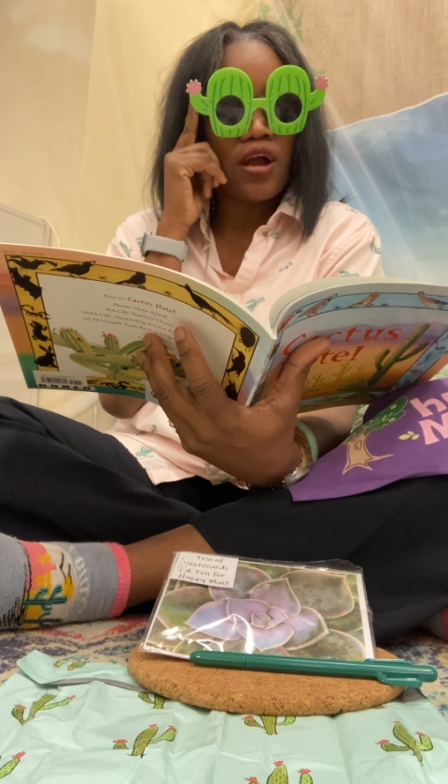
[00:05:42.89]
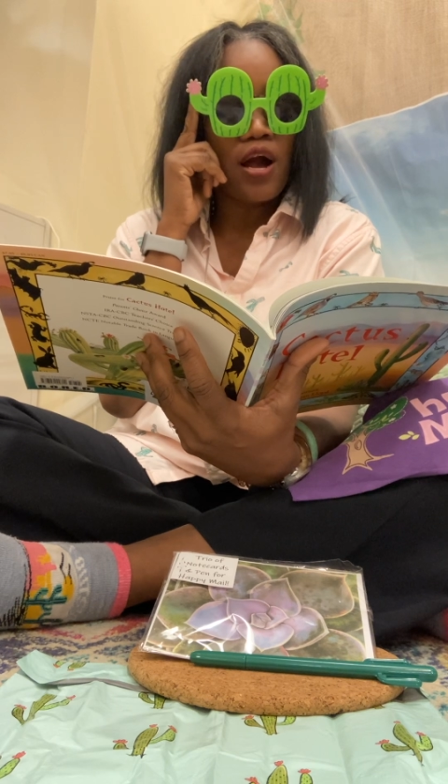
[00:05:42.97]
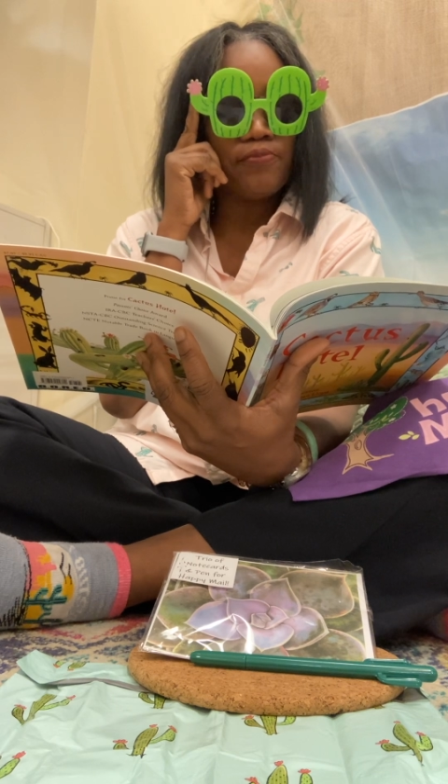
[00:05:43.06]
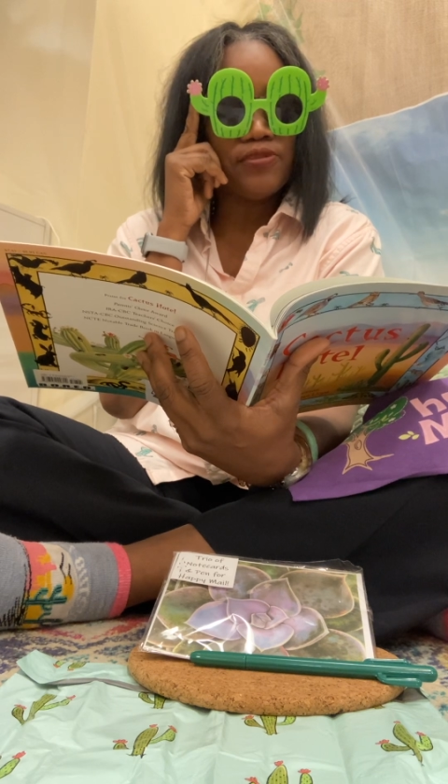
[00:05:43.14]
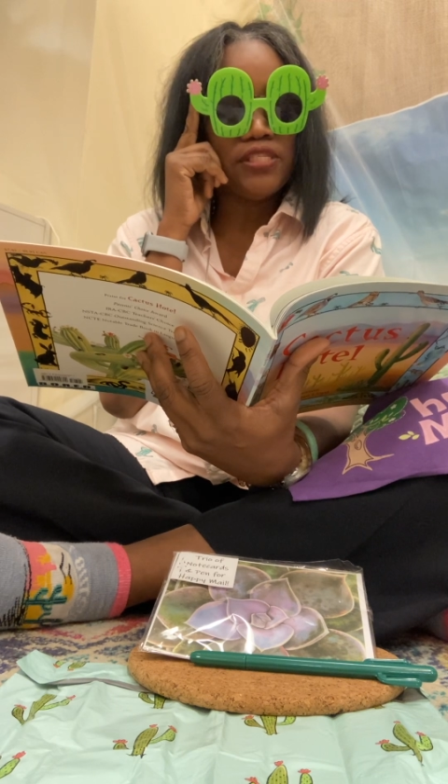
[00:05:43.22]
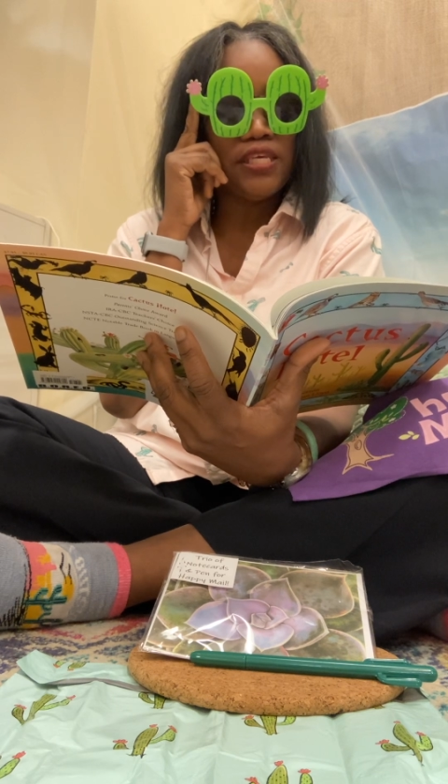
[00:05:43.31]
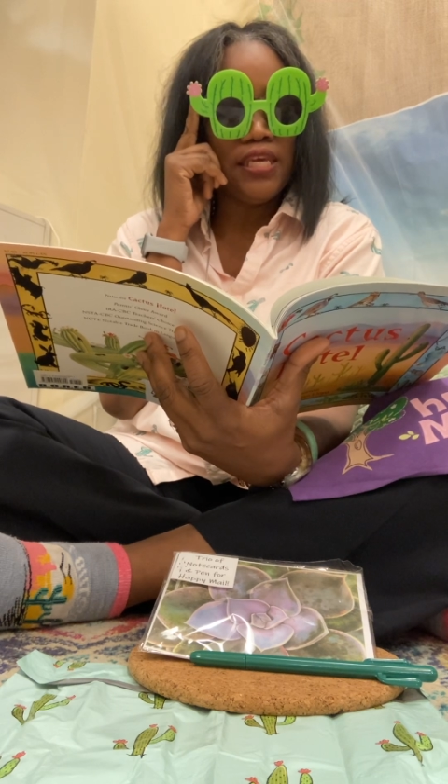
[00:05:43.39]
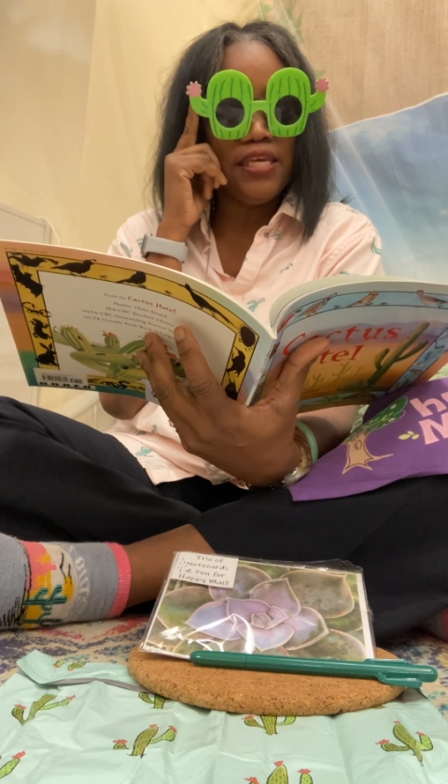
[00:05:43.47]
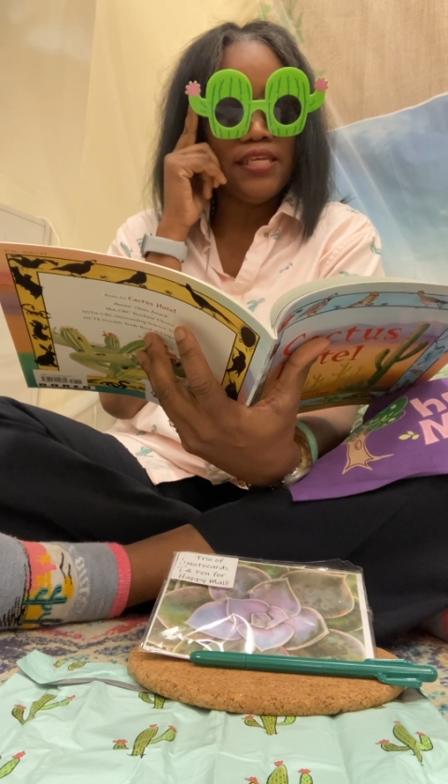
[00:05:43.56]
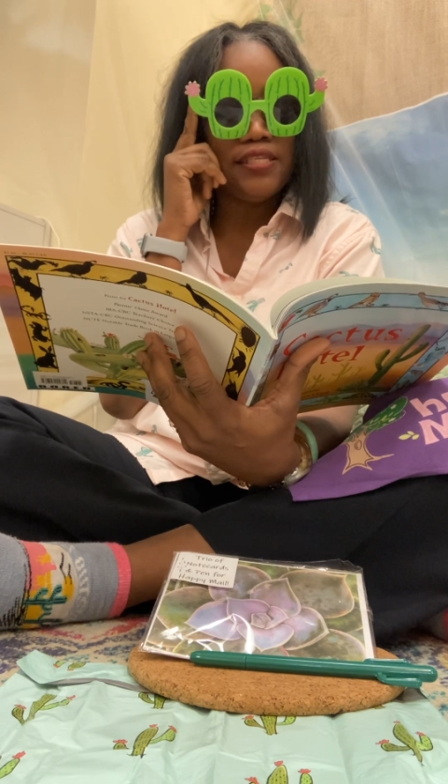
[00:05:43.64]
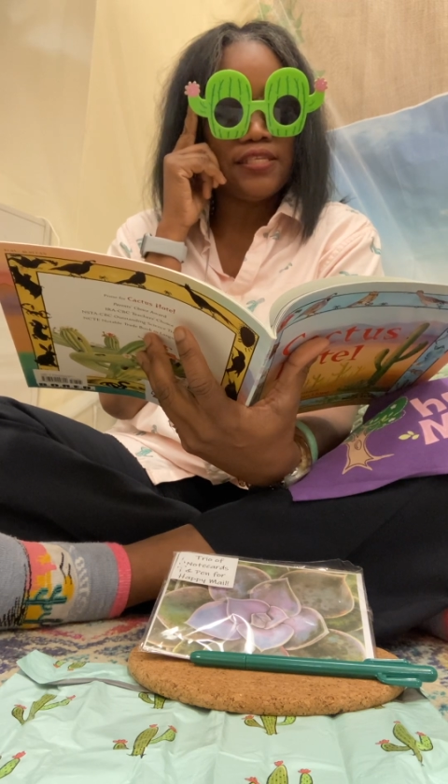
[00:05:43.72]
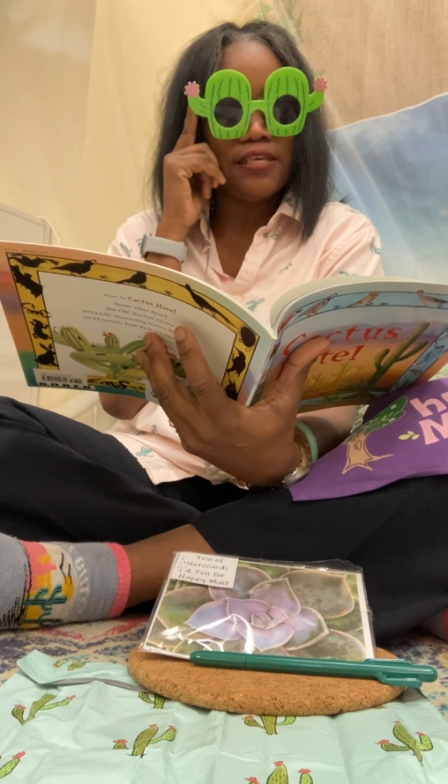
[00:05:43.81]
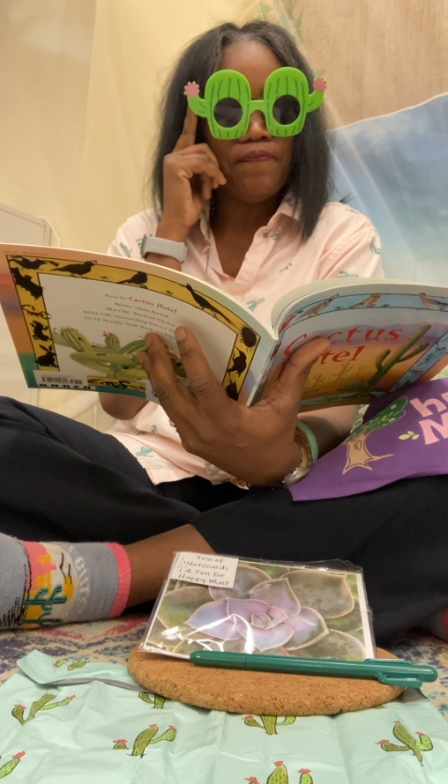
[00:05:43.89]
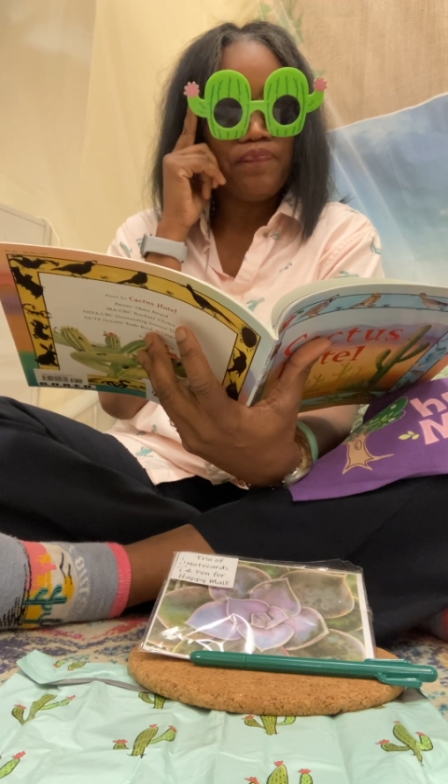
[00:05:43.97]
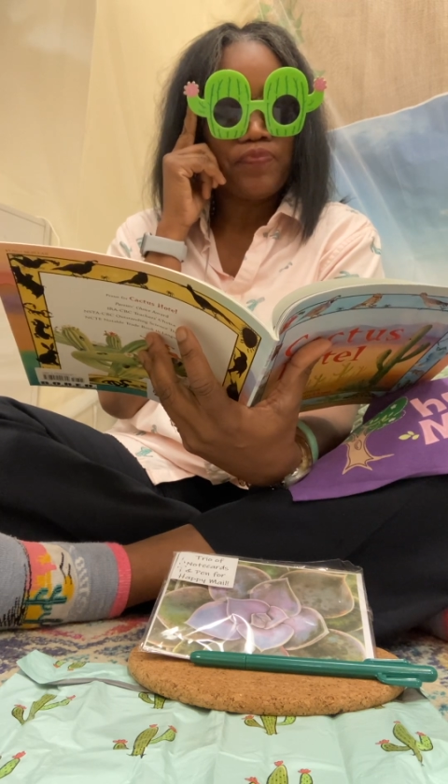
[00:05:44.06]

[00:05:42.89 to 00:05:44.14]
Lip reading: comes to eat.